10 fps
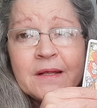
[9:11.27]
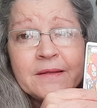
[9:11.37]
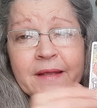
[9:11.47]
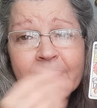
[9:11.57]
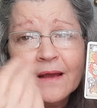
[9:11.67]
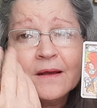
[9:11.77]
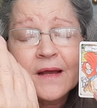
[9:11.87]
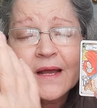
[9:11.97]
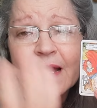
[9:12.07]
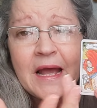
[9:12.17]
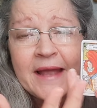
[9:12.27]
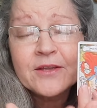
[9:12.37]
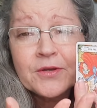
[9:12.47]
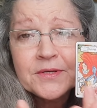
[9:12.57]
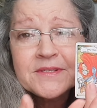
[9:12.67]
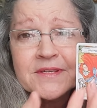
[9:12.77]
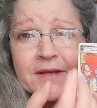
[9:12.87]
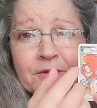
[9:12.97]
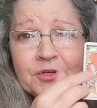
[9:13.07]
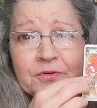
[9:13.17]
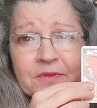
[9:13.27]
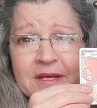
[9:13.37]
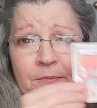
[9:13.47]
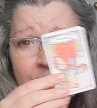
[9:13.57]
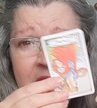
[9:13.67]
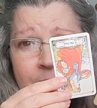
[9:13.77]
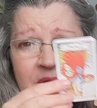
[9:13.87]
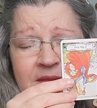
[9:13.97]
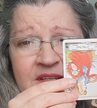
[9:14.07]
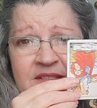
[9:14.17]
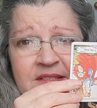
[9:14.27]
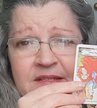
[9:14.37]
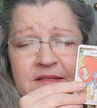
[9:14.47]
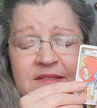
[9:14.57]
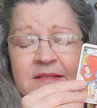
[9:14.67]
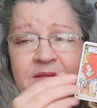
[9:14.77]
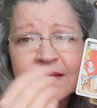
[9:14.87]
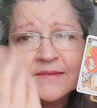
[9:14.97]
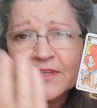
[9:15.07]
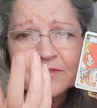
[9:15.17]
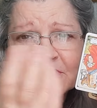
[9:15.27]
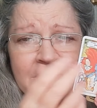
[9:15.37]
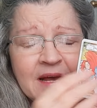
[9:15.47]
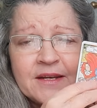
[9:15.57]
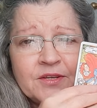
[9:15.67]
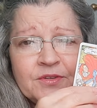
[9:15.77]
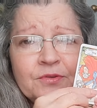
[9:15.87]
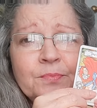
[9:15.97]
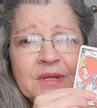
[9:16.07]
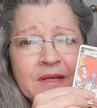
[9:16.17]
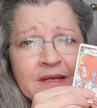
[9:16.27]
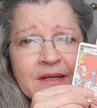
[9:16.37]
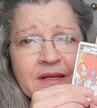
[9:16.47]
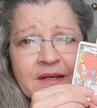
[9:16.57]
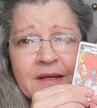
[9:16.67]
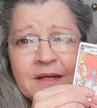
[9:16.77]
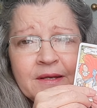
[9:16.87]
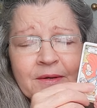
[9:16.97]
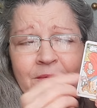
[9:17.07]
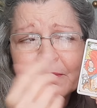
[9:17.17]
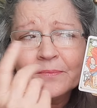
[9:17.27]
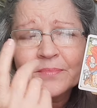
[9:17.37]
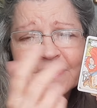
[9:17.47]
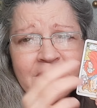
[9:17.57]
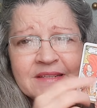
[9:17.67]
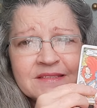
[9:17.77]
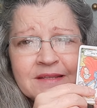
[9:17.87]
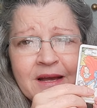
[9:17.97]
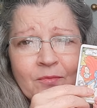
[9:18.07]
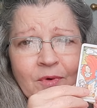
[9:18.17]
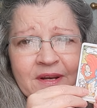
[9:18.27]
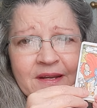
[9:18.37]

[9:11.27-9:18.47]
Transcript: Now, I could tell you that maybe this is that there's not a new beginning, but that's not what